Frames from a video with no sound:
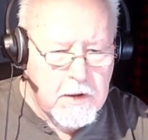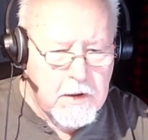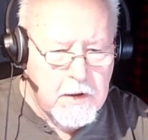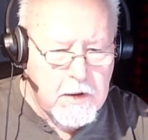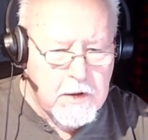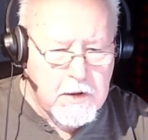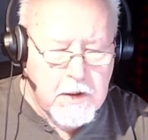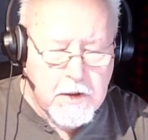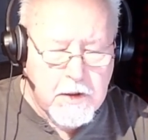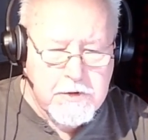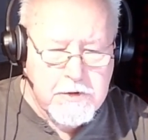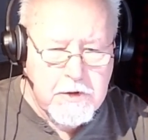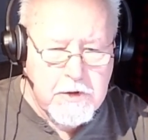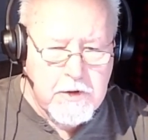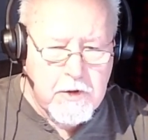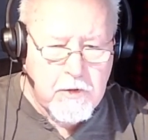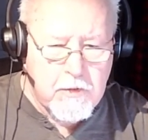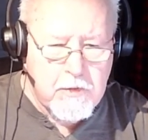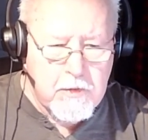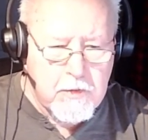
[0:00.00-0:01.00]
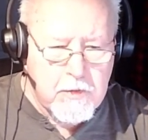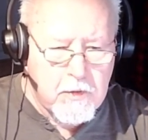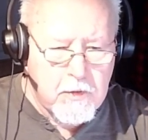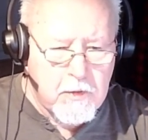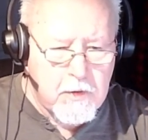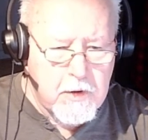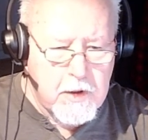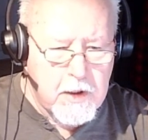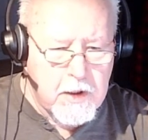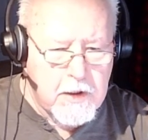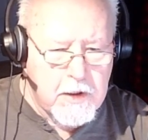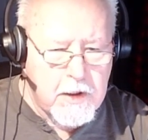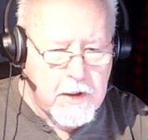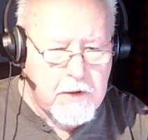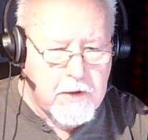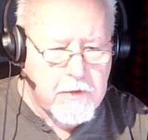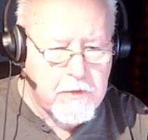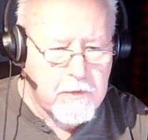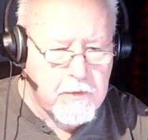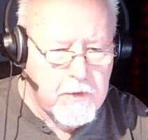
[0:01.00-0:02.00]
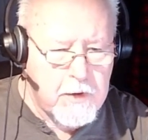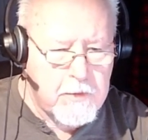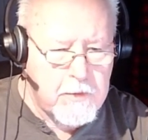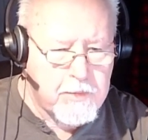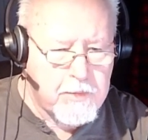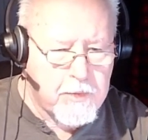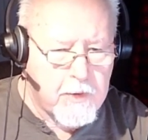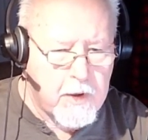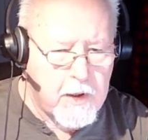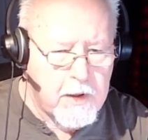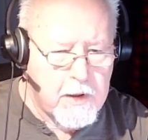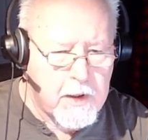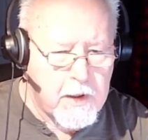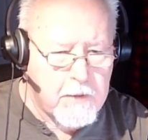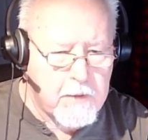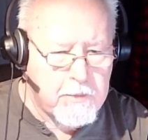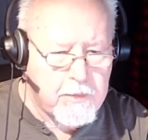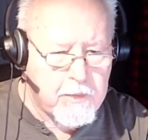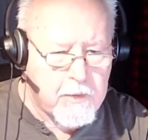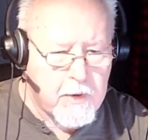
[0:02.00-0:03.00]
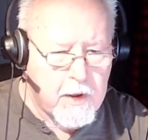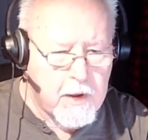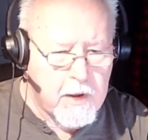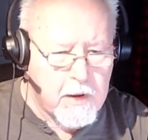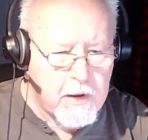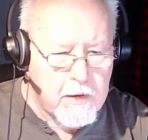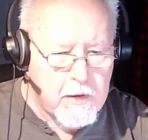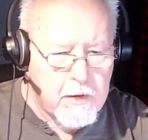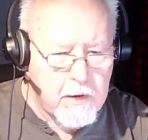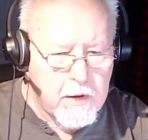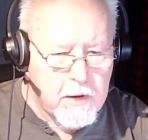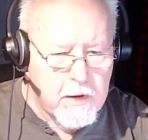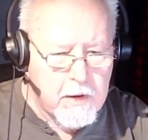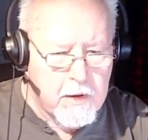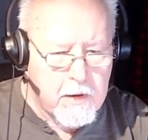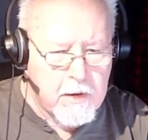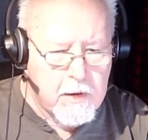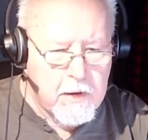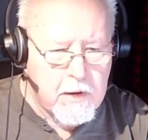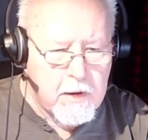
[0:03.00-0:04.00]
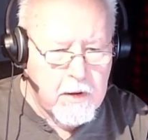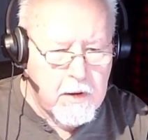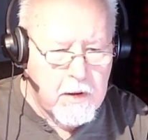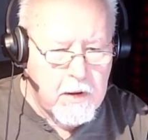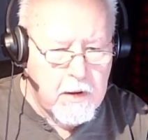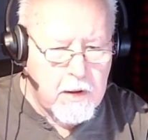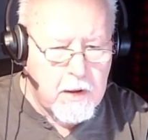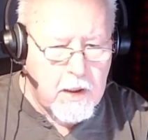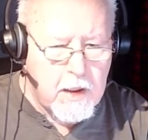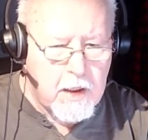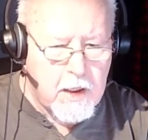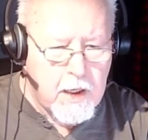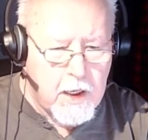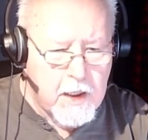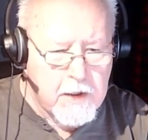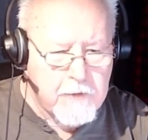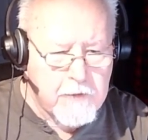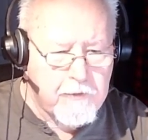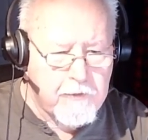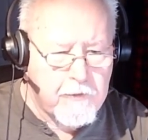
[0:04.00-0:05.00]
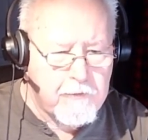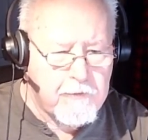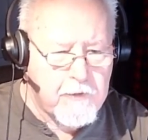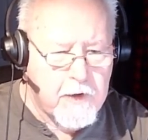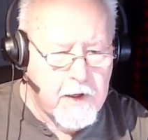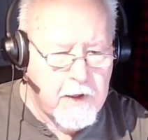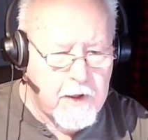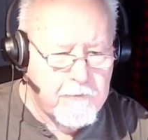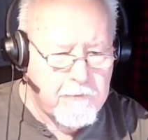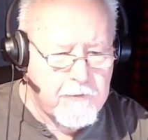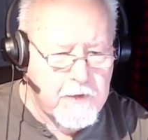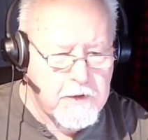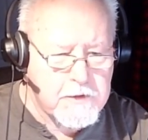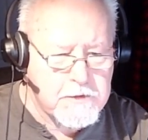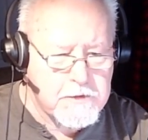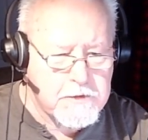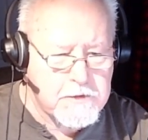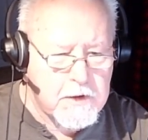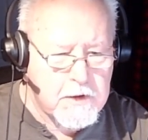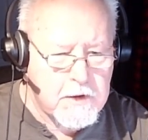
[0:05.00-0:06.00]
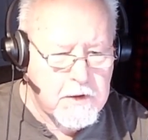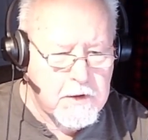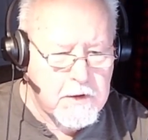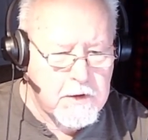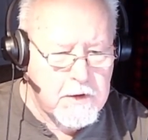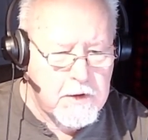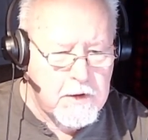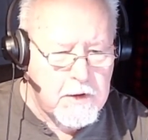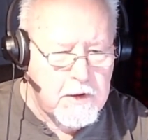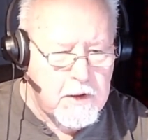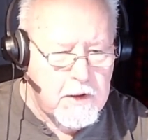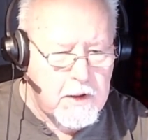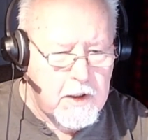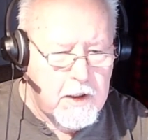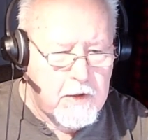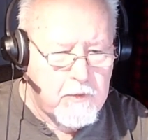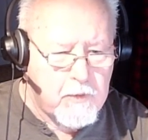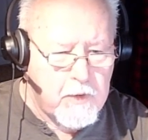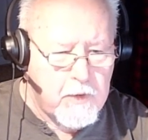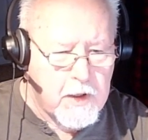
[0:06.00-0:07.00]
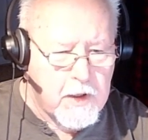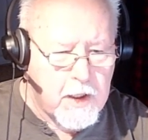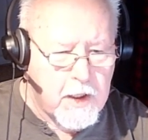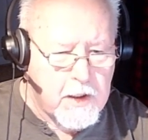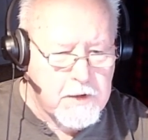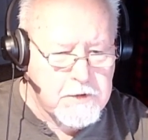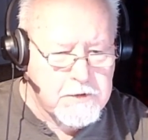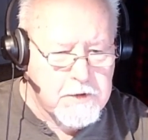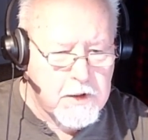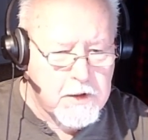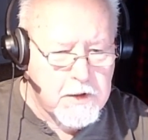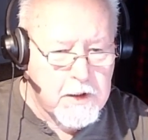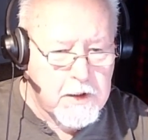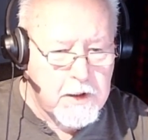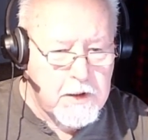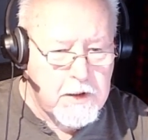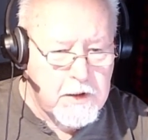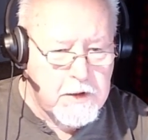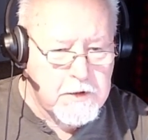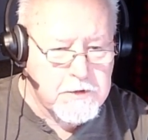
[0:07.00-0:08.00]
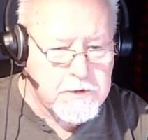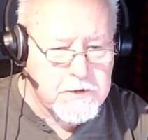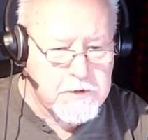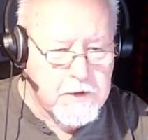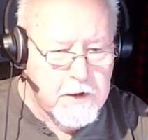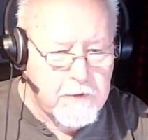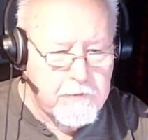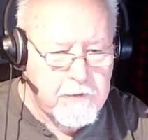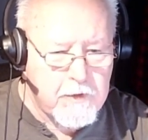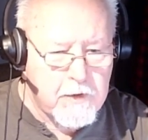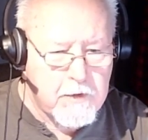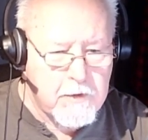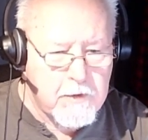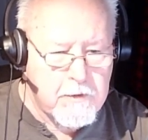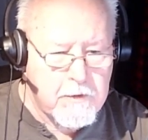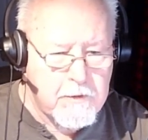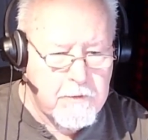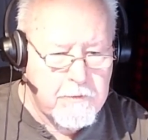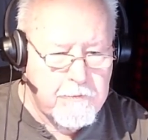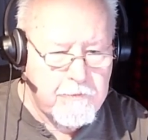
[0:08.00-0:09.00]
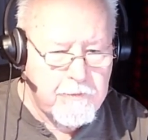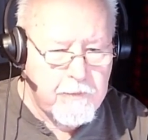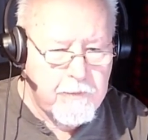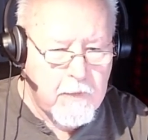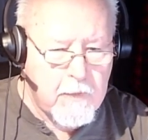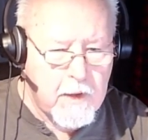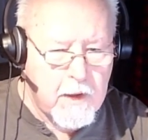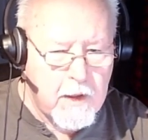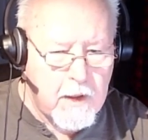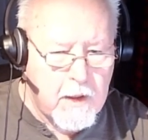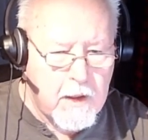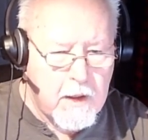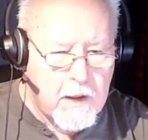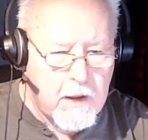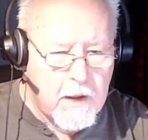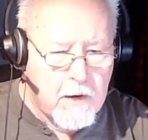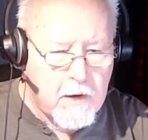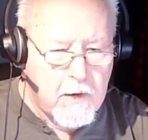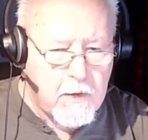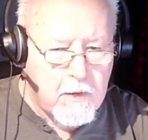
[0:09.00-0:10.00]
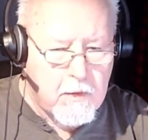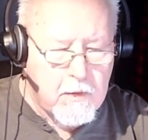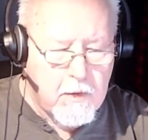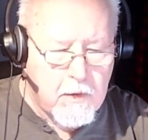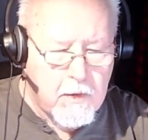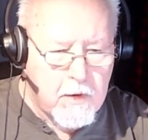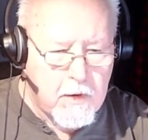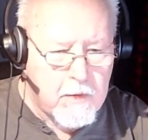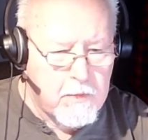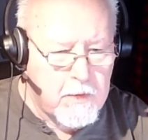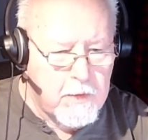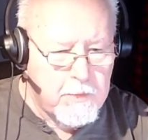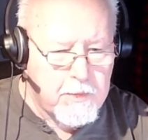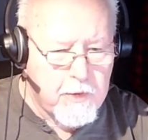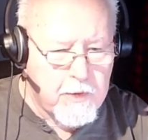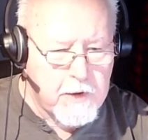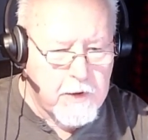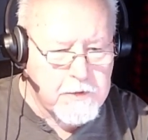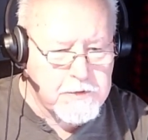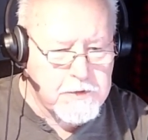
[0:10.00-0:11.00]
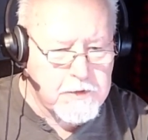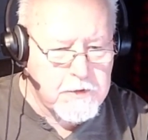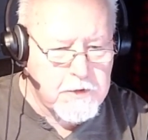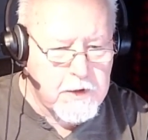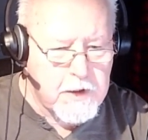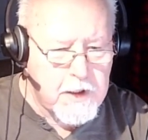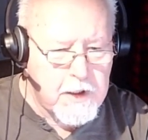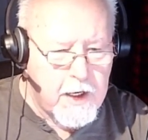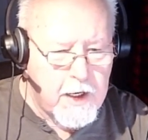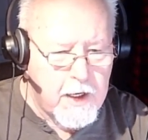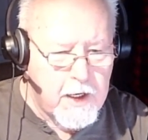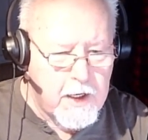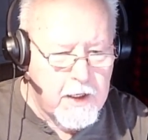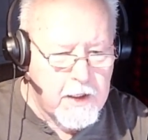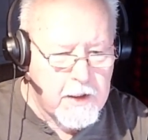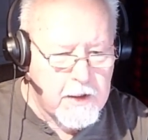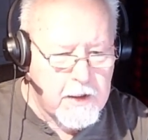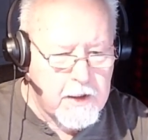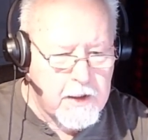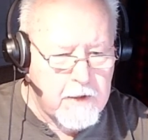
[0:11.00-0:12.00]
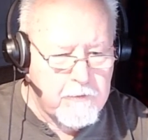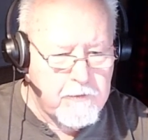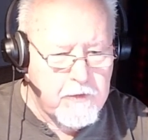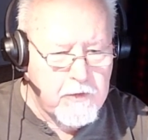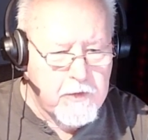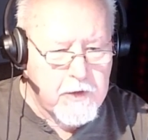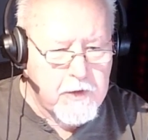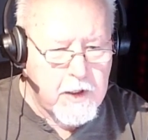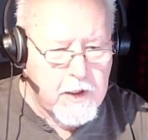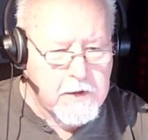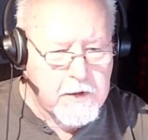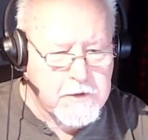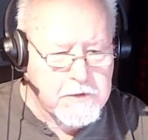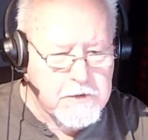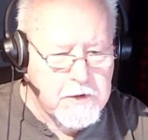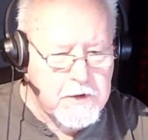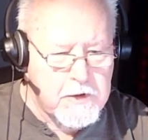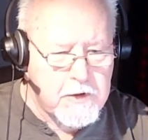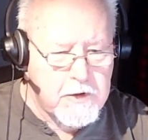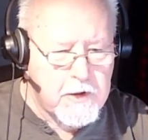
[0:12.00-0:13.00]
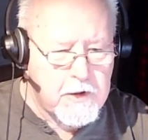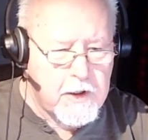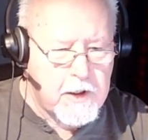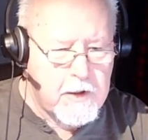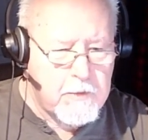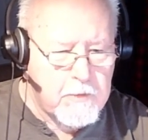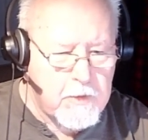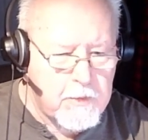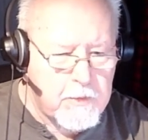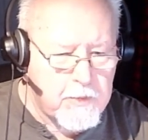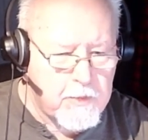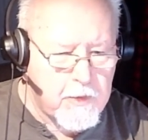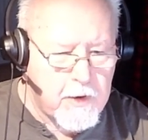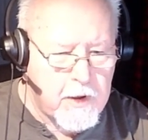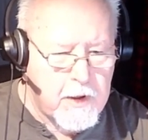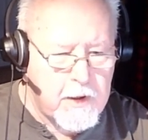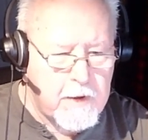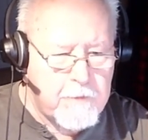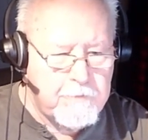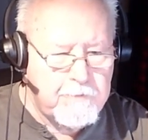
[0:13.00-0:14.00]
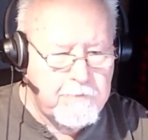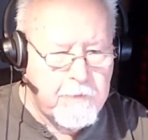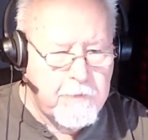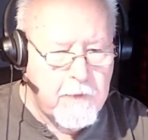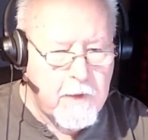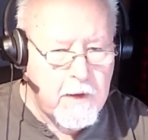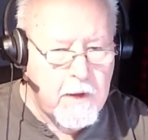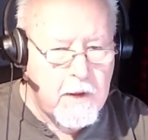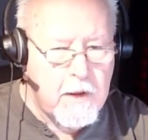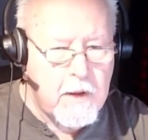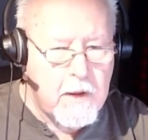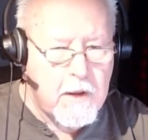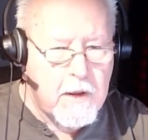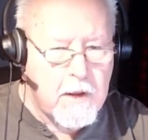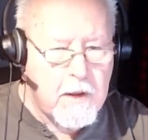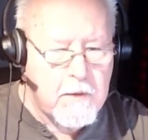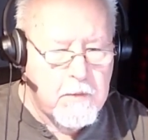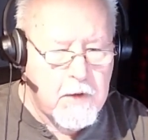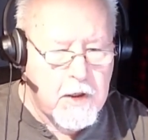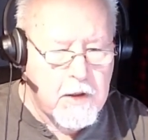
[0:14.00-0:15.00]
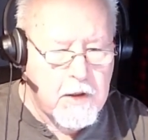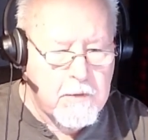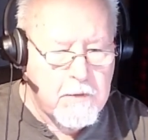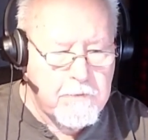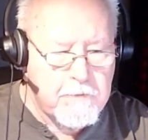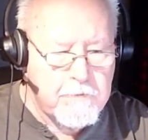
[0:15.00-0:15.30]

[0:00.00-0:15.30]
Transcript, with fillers: doesn't know you, Lord, that they truly pray that prayer uh, and ask for forgiveness uh, and realize that they need a Savior. Oh, Lord, we praise you today and give you thanks. In your name we pray. Amen.